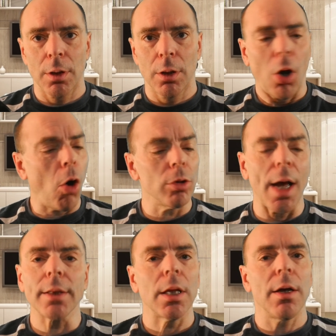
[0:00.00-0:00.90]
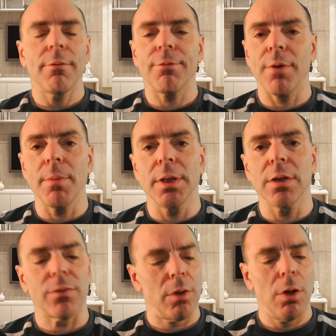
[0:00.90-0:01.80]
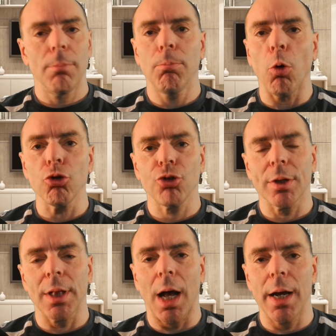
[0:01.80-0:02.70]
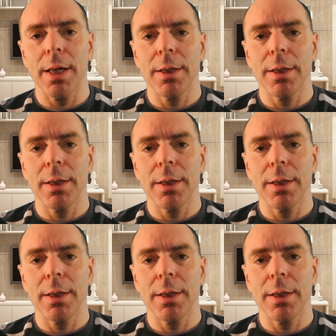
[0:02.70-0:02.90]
All that feminist bullshit lie.